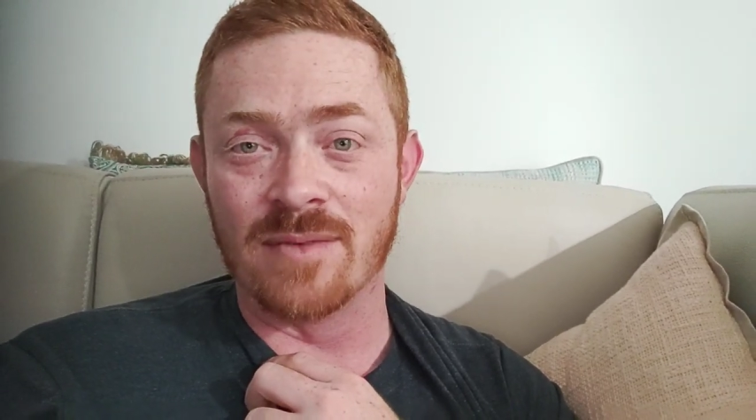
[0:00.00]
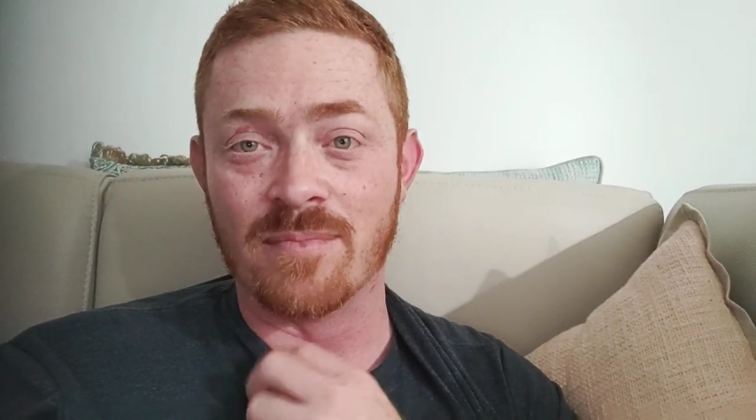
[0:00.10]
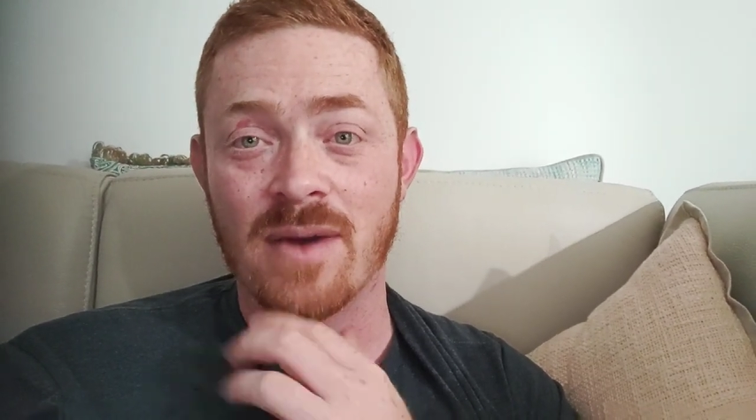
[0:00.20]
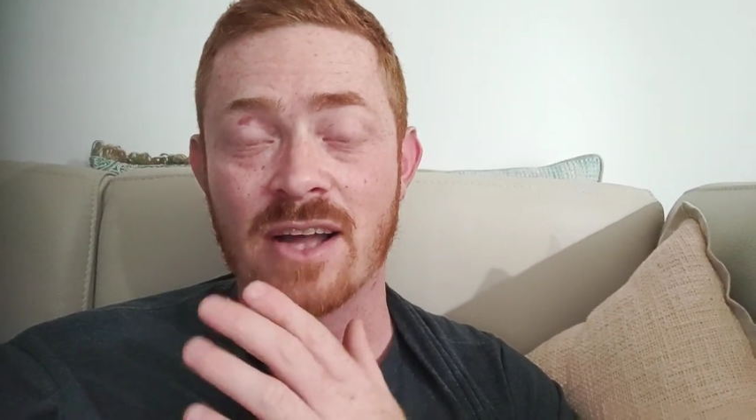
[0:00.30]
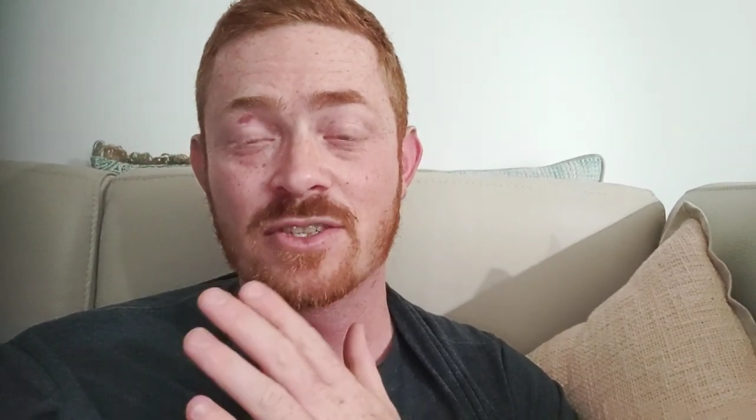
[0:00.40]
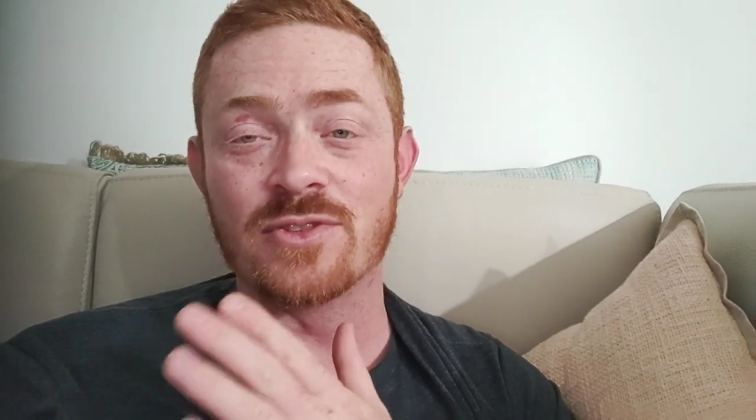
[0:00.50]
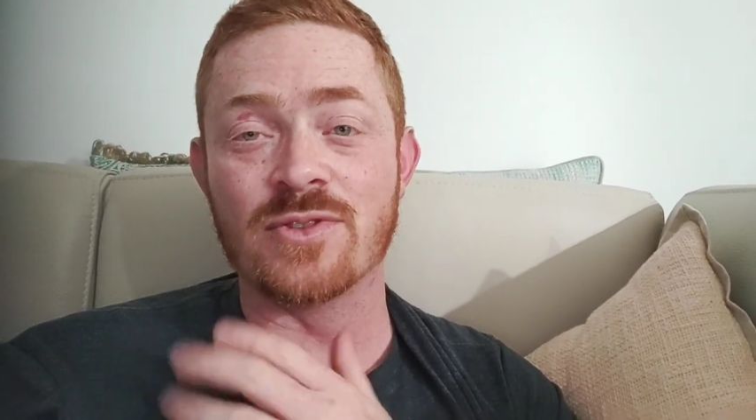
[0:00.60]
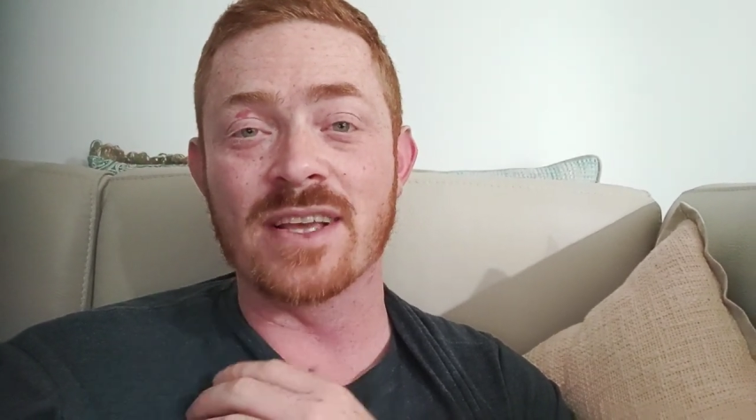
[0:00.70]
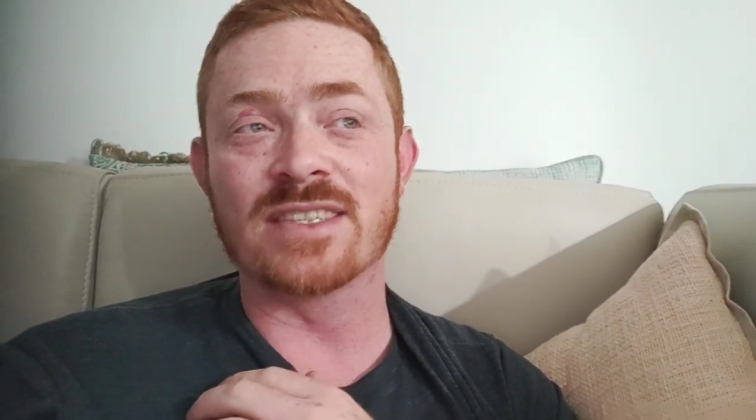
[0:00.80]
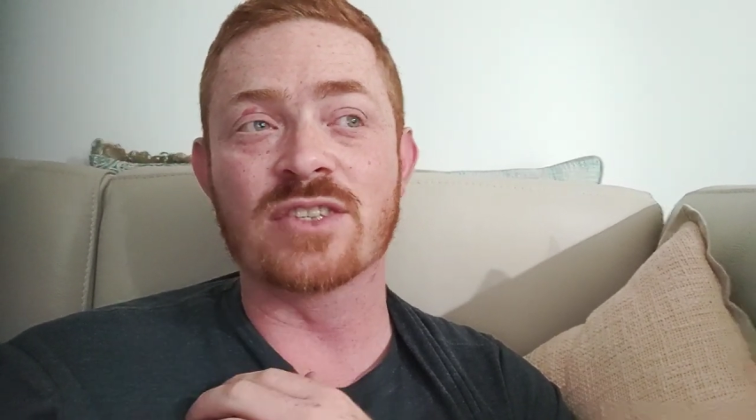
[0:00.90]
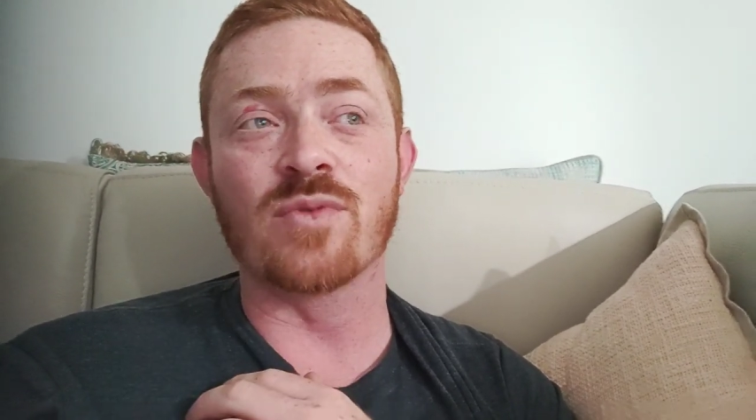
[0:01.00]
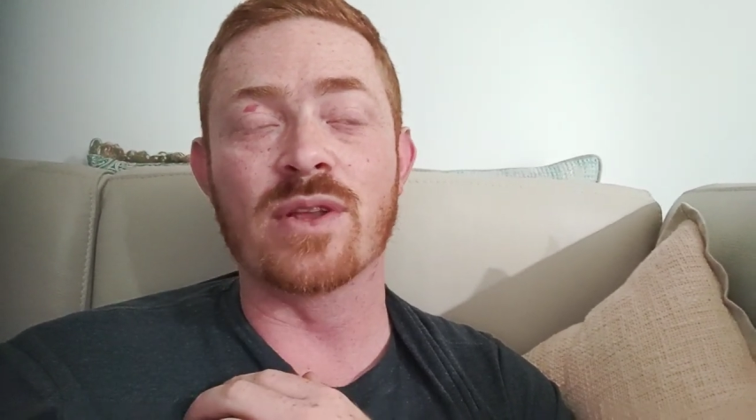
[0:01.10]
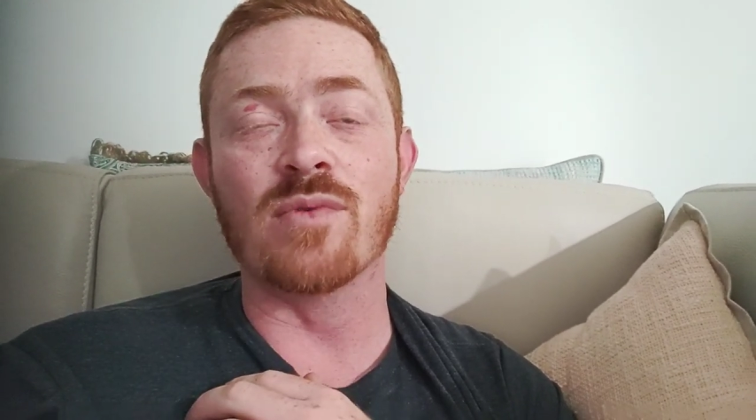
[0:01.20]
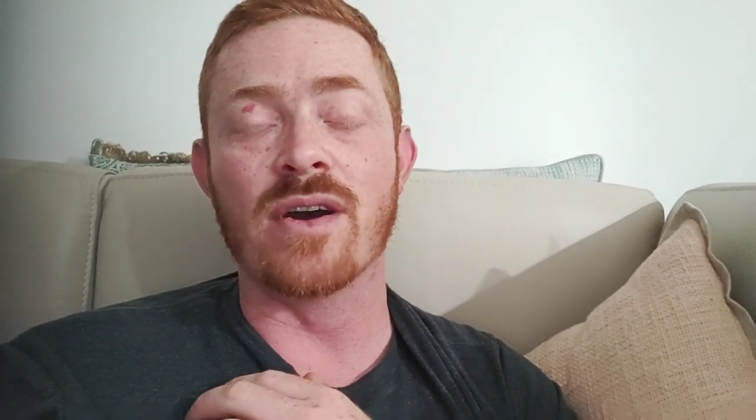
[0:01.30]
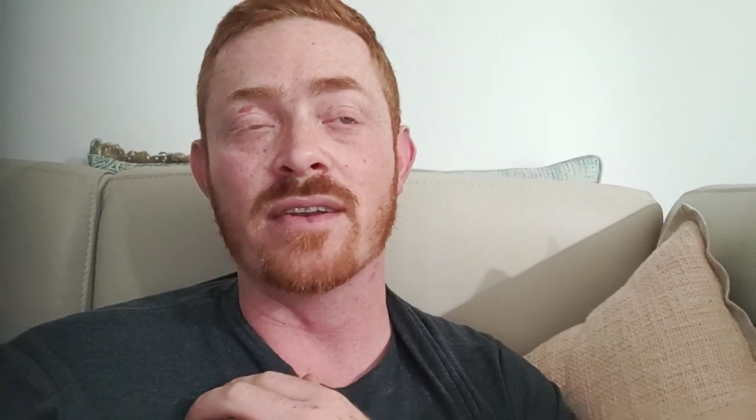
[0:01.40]
March
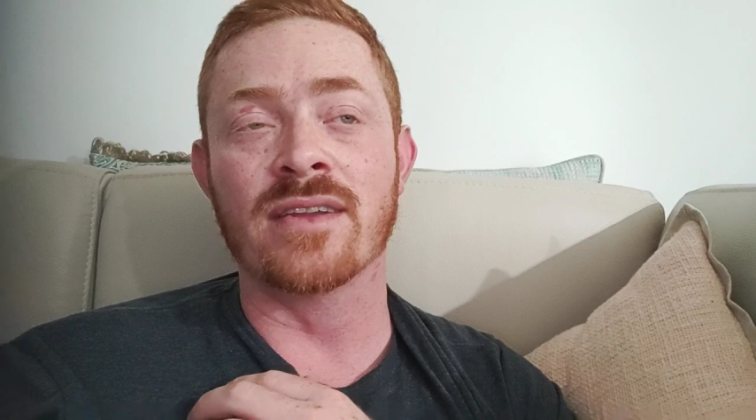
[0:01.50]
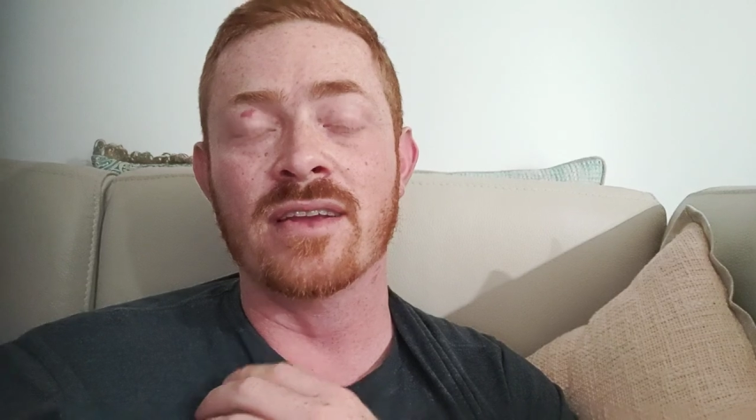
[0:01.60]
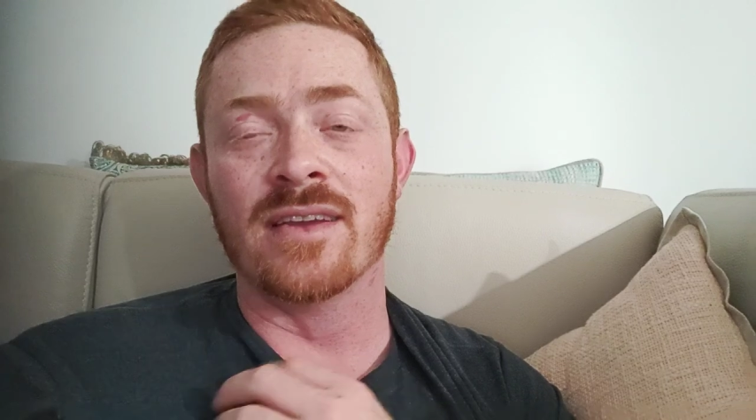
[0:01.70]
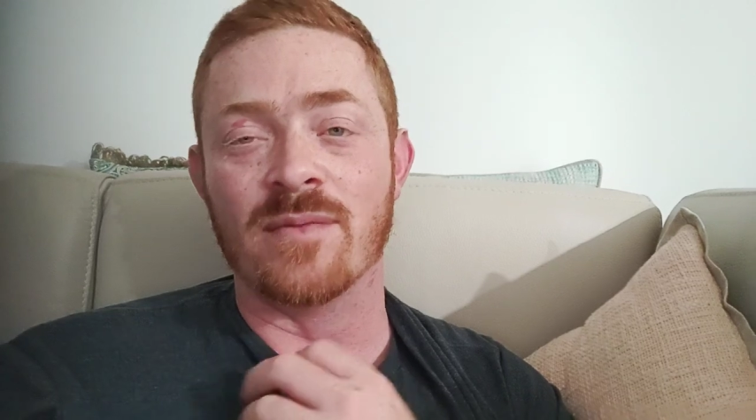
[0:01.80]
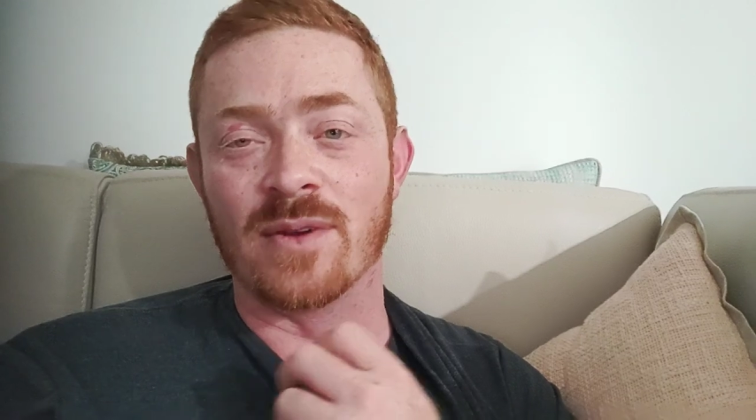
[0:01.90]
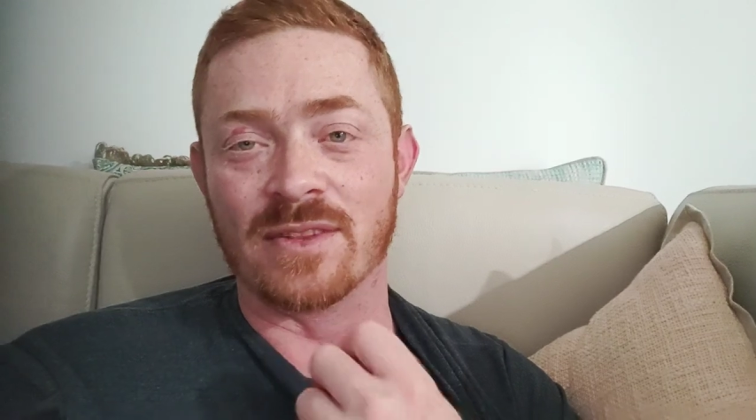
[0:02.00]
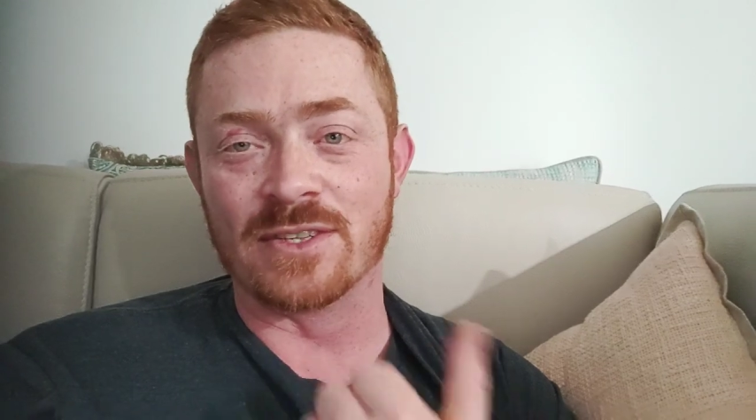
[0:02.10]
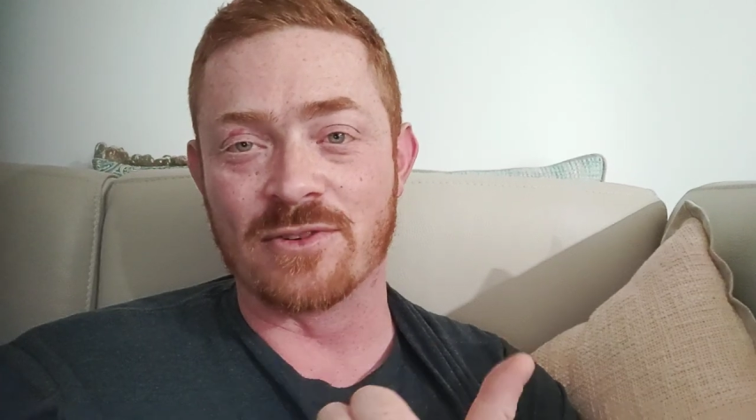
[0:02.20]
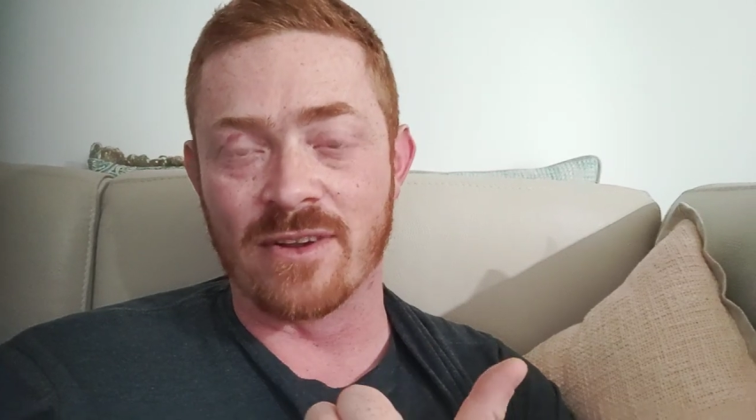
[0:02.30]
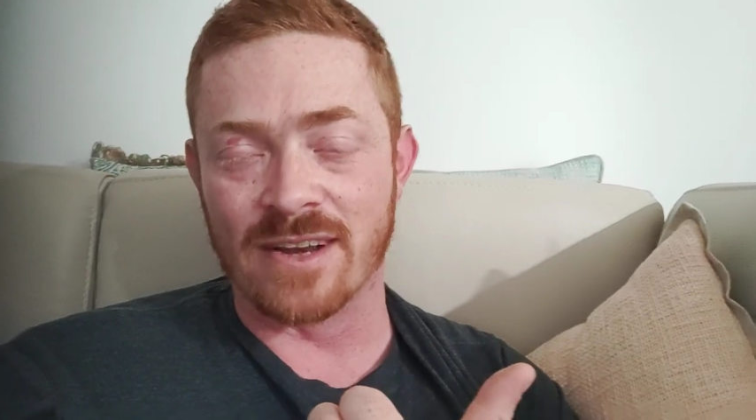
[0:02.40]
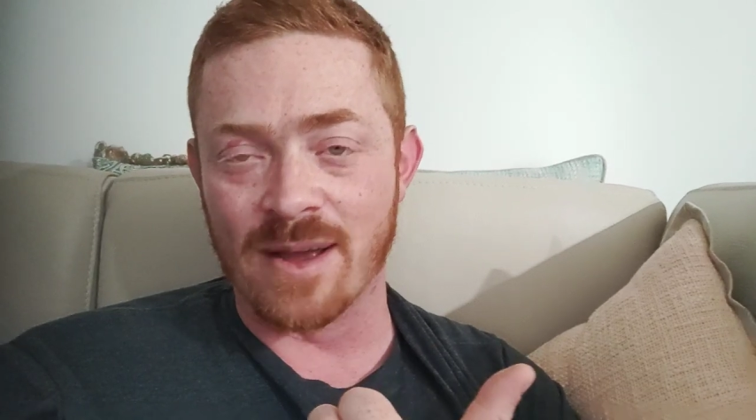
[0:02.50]
2021, we've got the Australian